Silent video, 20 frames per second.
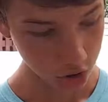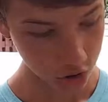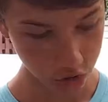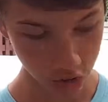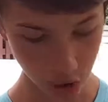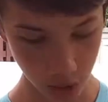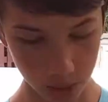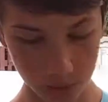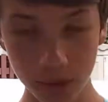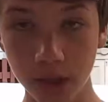
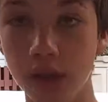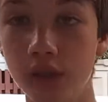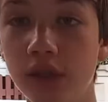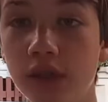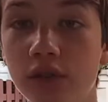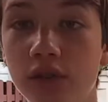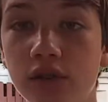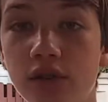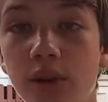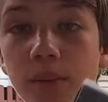So then
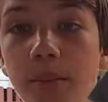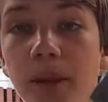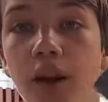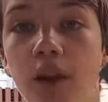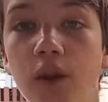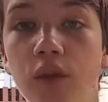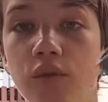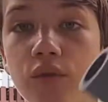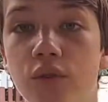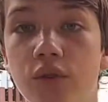this is our
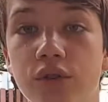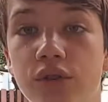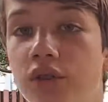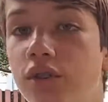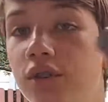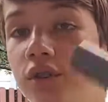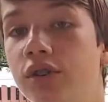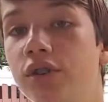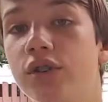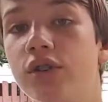barrel. Of course,
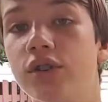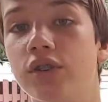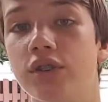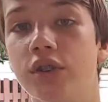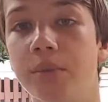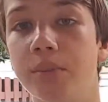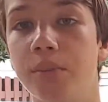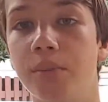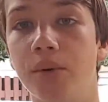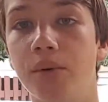this is just a
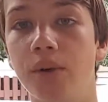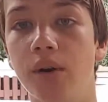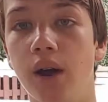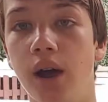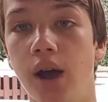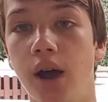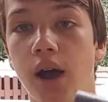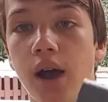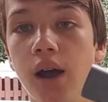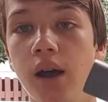simple
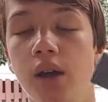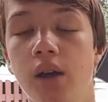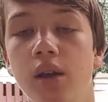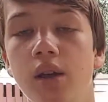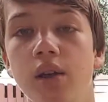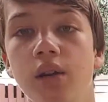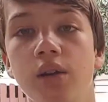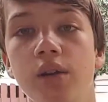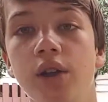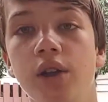
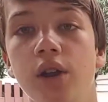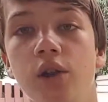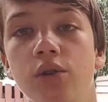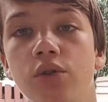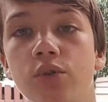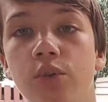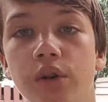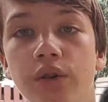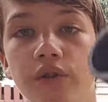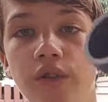you know,
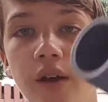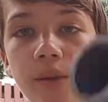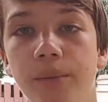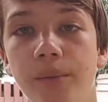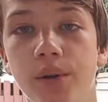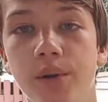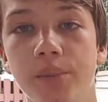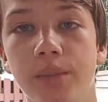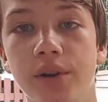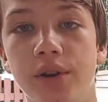25
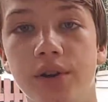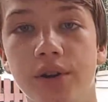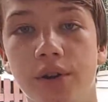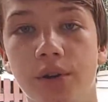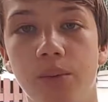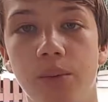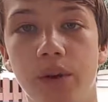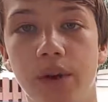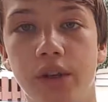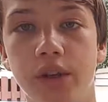millimeter
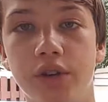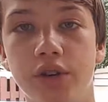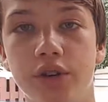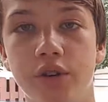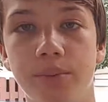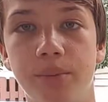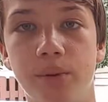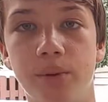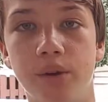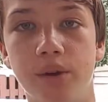or 1
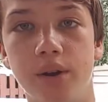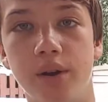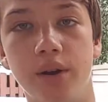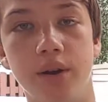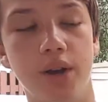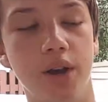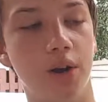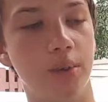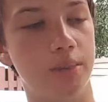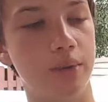inch bore,
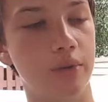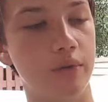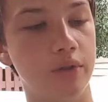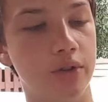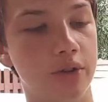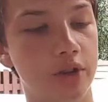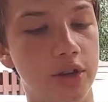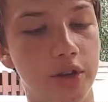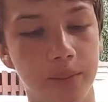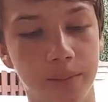you know,
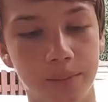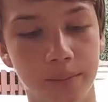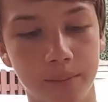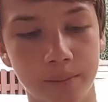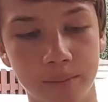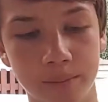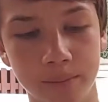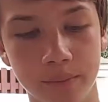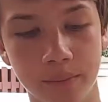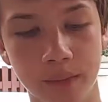PVC.
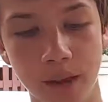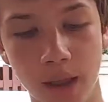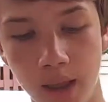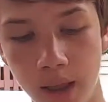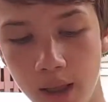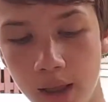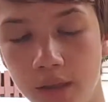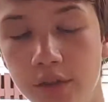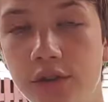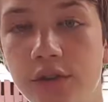
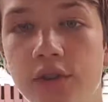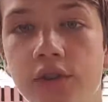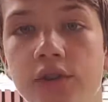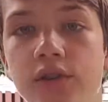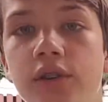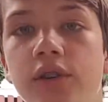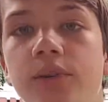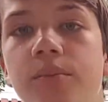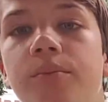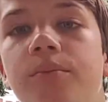You can
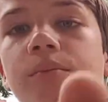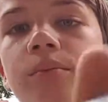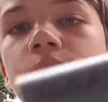see